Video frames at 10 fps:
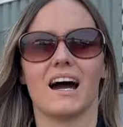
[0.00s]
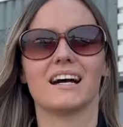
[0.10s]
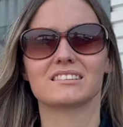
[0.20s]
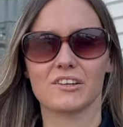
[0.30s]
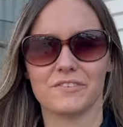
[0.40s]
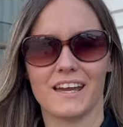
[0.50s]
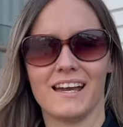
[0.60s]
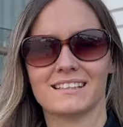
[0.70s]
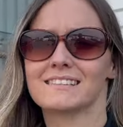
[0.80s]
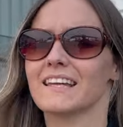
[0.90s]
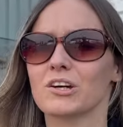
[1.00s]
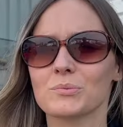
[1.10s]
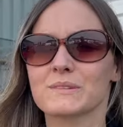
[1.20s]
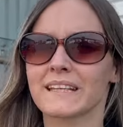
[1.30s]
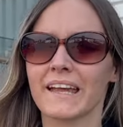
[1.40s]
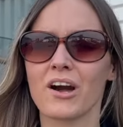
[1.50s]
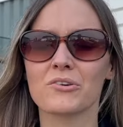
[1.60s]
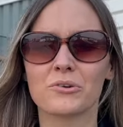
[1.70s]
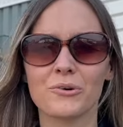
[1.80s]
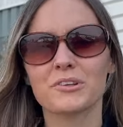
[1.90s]
And don't forget, to stay up to date on
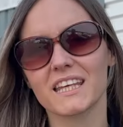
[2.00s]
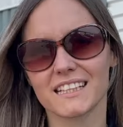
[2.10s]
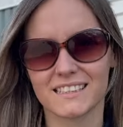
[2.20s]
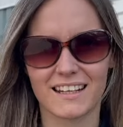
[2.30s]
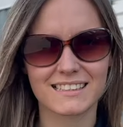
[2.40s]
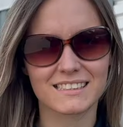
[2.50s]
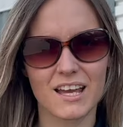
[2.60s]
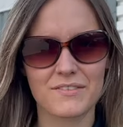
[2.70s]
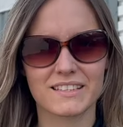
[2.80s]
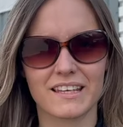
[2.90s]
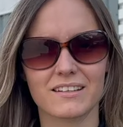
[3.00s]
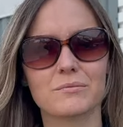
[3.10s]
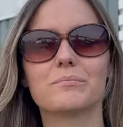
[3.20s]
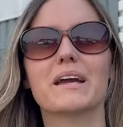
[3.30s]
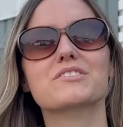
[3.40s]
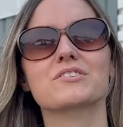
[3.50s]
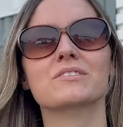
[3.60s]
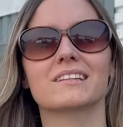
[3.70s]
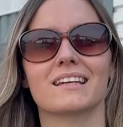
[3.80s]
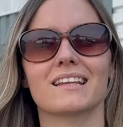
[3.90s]
all things tyres and servicing, make sure
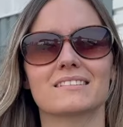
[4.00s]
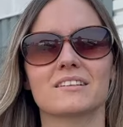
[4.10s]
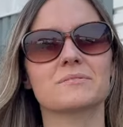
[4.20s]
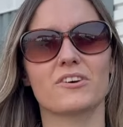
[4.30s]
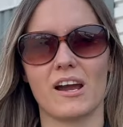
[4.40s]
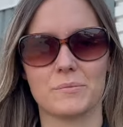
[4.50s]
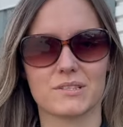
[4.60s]
to hit that subscribe